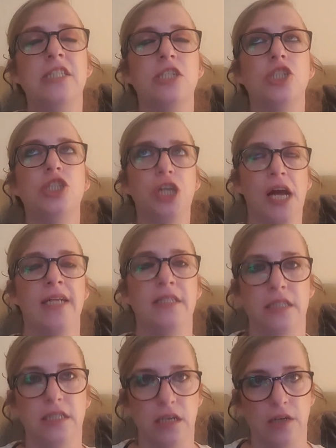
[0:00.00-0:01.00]
a
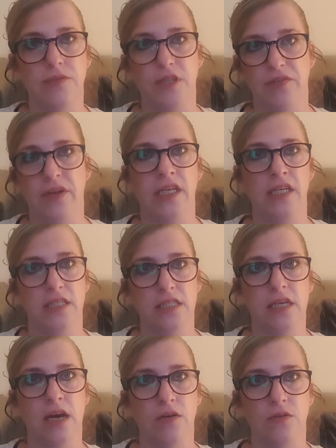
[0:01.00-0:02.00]
chance of defending
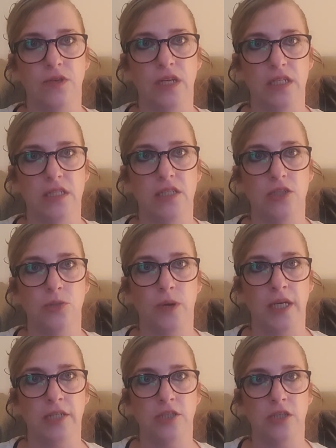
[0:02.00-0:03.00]
itself in a
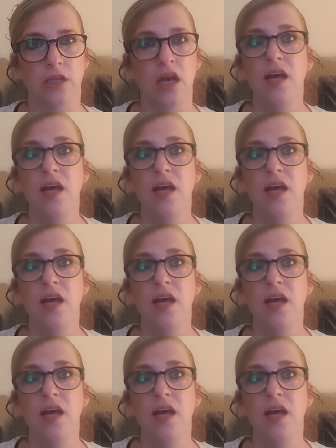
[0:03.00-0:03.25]
situation,